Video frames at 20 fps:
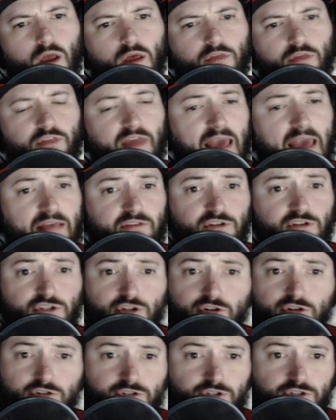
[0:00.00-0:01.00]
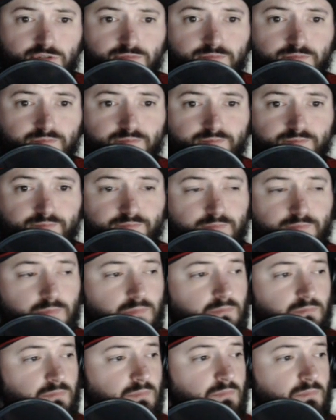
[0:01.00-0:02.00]
the Catholic Church.
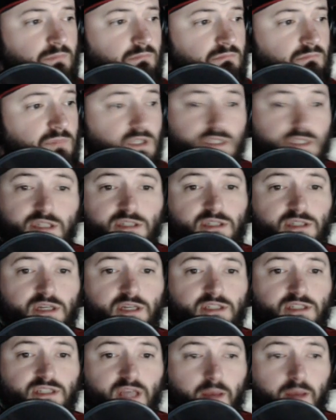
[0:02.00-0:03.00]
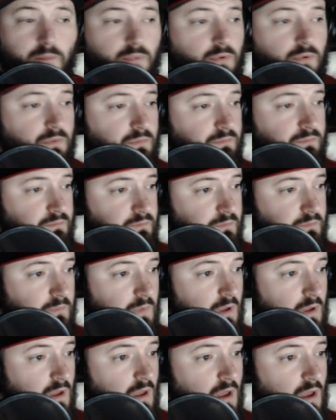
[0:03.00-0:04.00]
This is an example
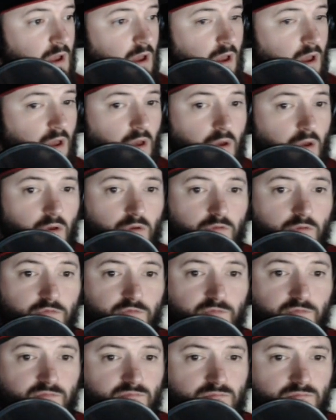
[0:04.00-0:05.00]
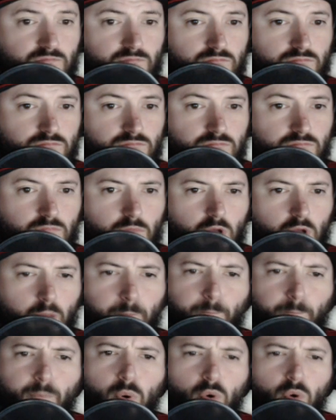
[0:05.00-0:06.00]
of a
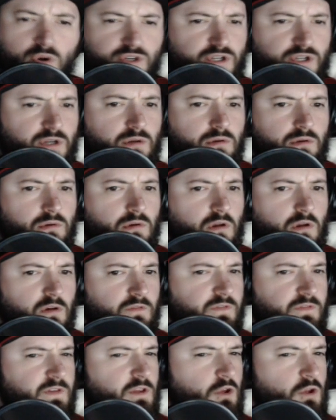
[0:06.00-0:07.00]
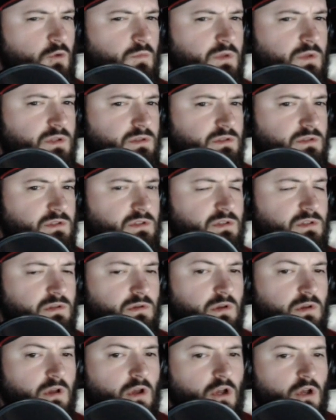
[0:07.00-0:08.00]
portion of humans.
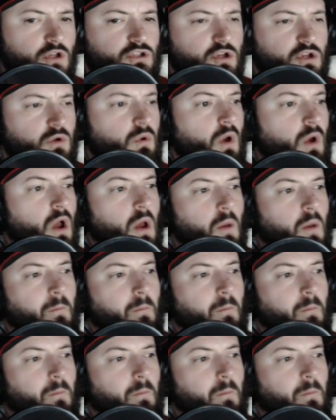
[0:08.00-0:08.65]
So,